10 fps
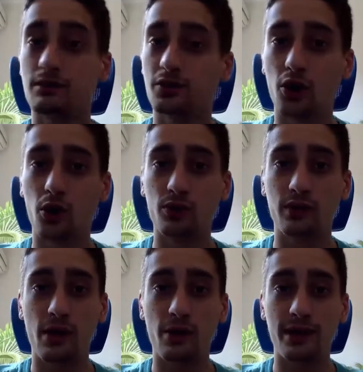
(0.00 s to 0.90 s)
you
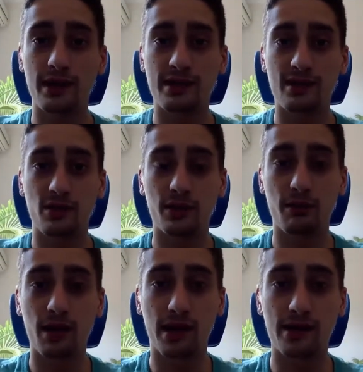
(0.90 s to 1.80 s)
know how it is on the
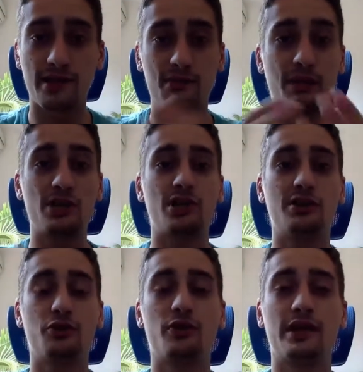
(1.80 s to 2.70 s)
markets,
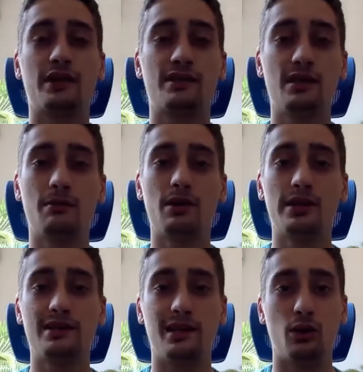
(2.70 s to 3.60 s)
especially during the summer,
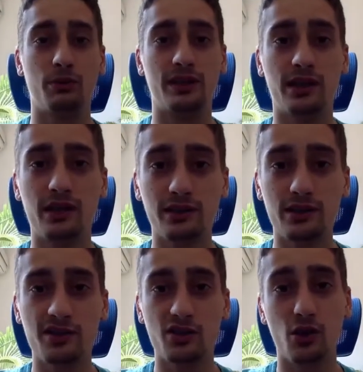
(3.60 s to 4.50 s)
it's a little bit
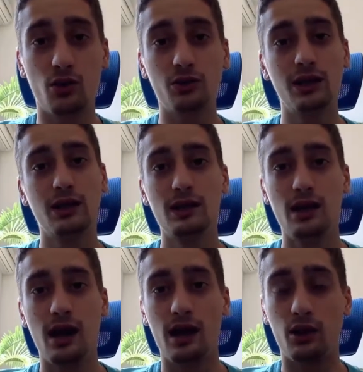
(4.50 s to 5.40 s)
harder. So
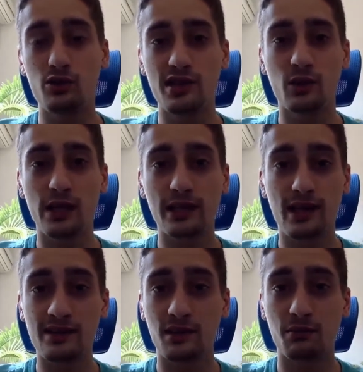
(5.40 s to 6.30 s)
a losing week
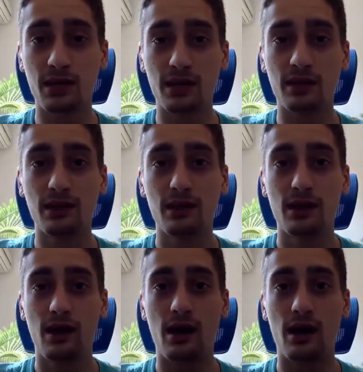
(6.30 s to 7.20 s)
doesn't mean
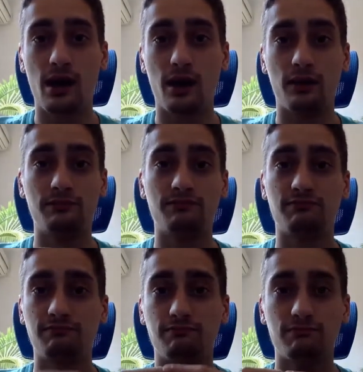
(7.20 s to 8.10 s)
uh,
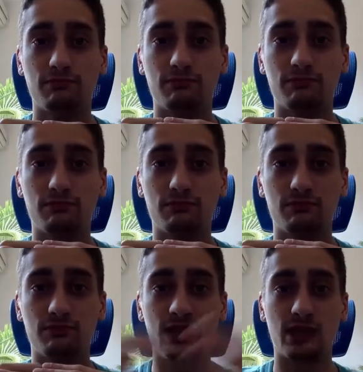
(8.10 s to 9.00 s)

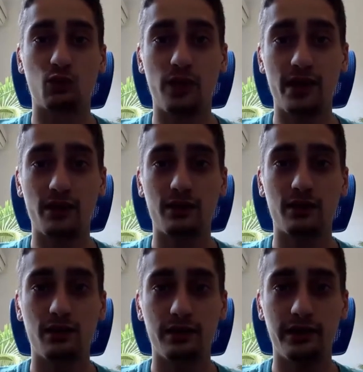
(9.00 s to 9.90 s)
that we
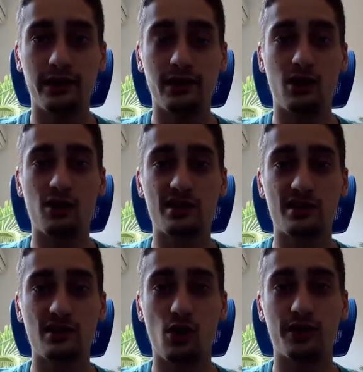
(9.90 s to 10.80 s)
are in a
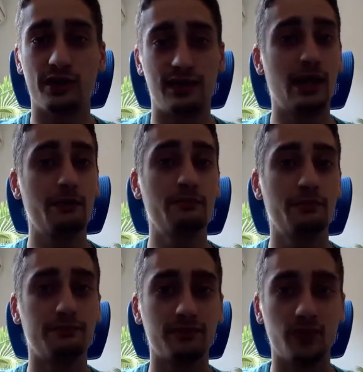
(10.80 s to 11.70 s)
loss all the time.
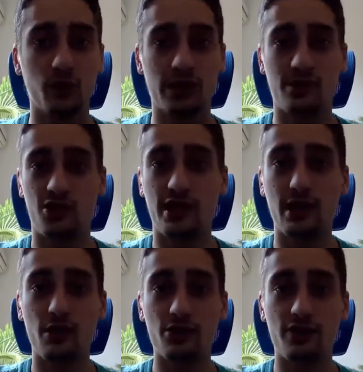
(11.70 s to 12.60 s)
You can check
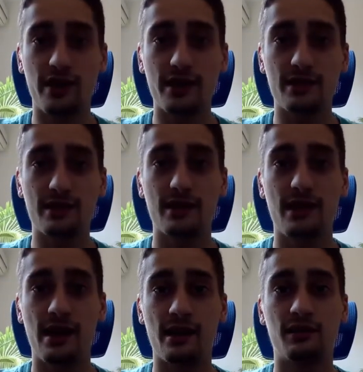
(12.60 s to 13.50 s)
our trades.
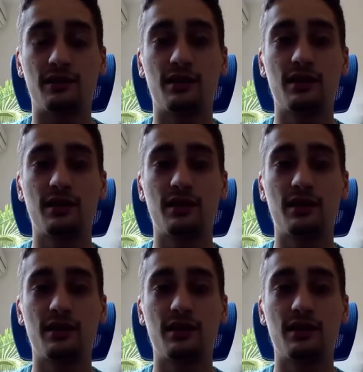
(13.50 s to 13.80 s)
And